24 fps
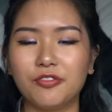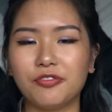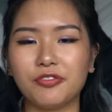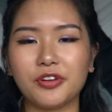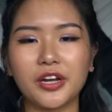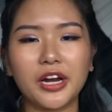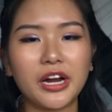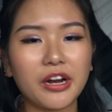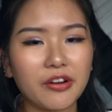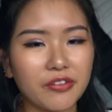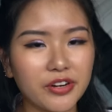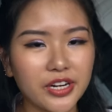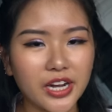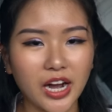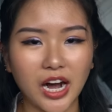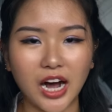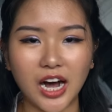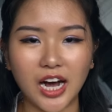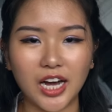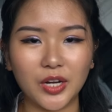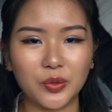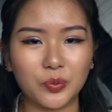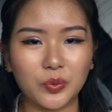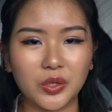very
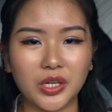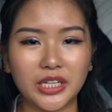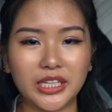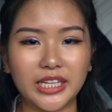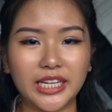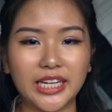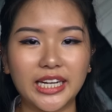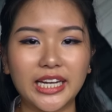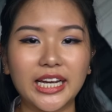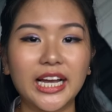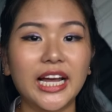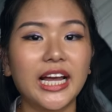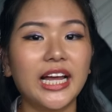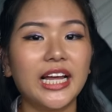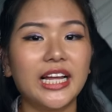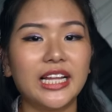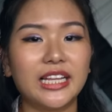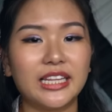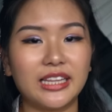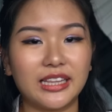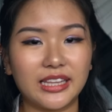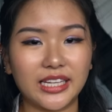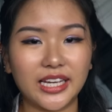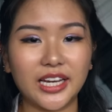hardworking.
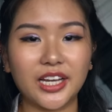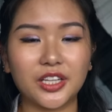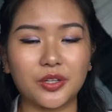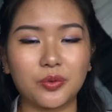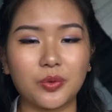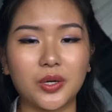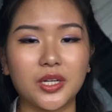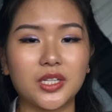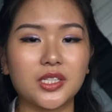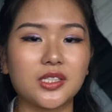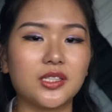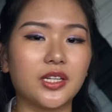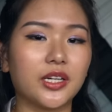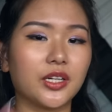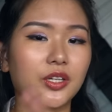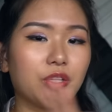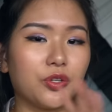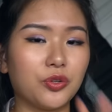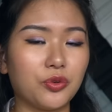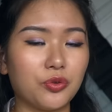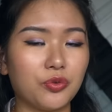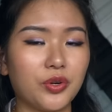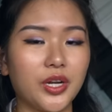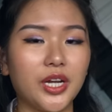They are the ones that
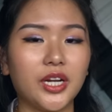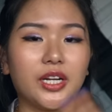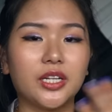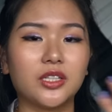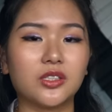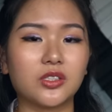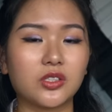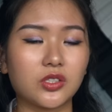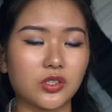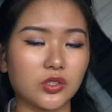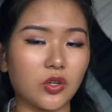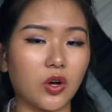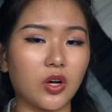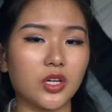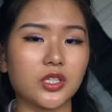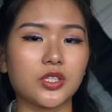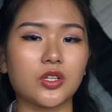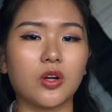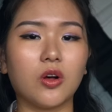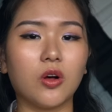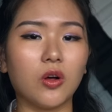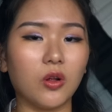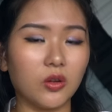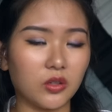curate and
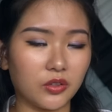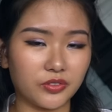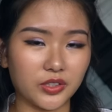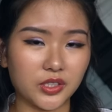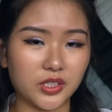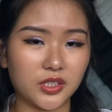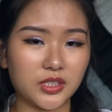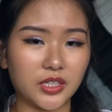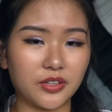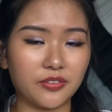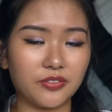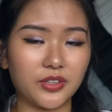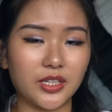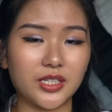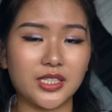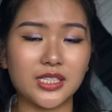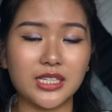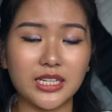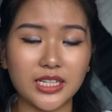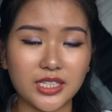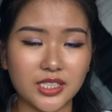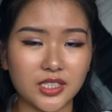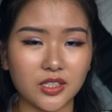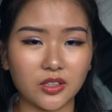source all of the stuff
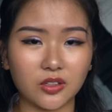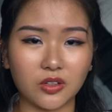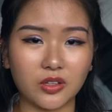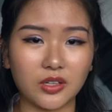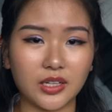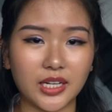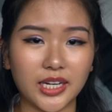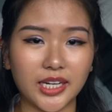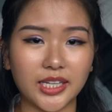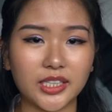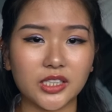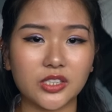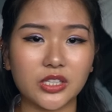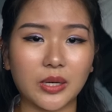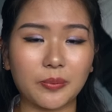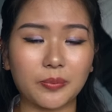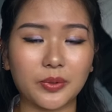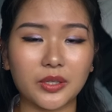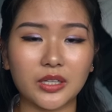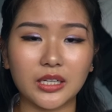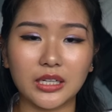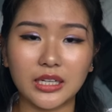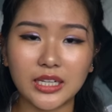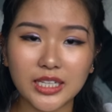that's listed online, so
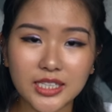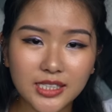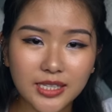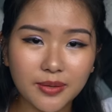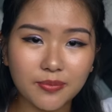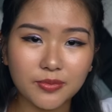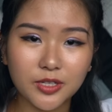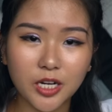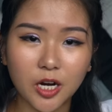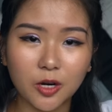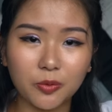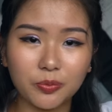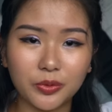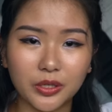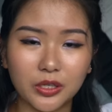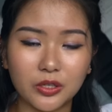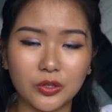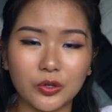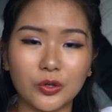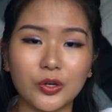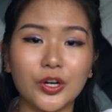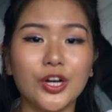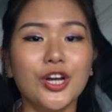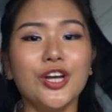I'm gonna list them down
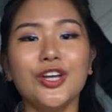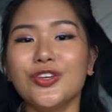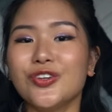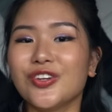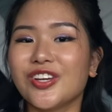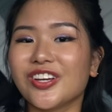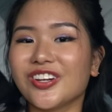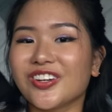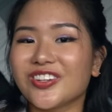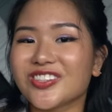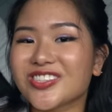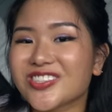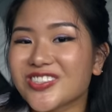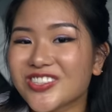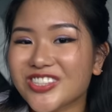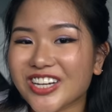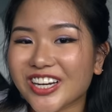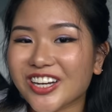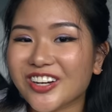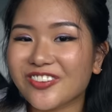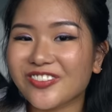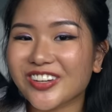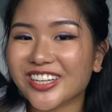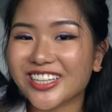below. You can also
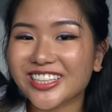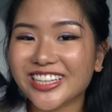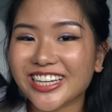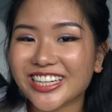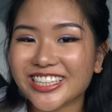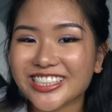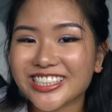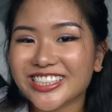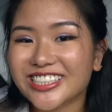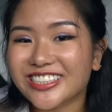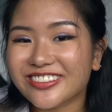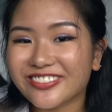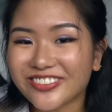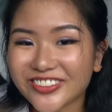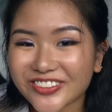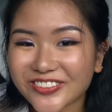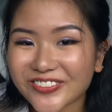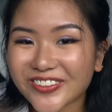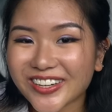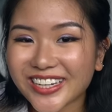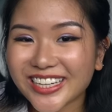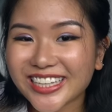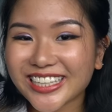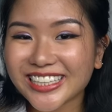check out my collection if you
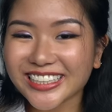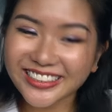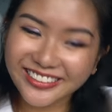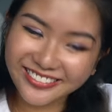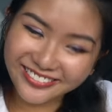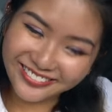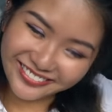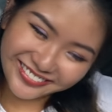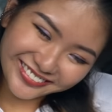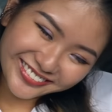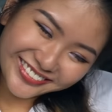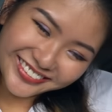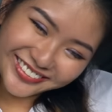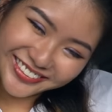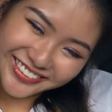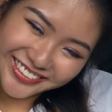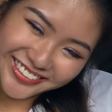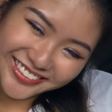want. Uh,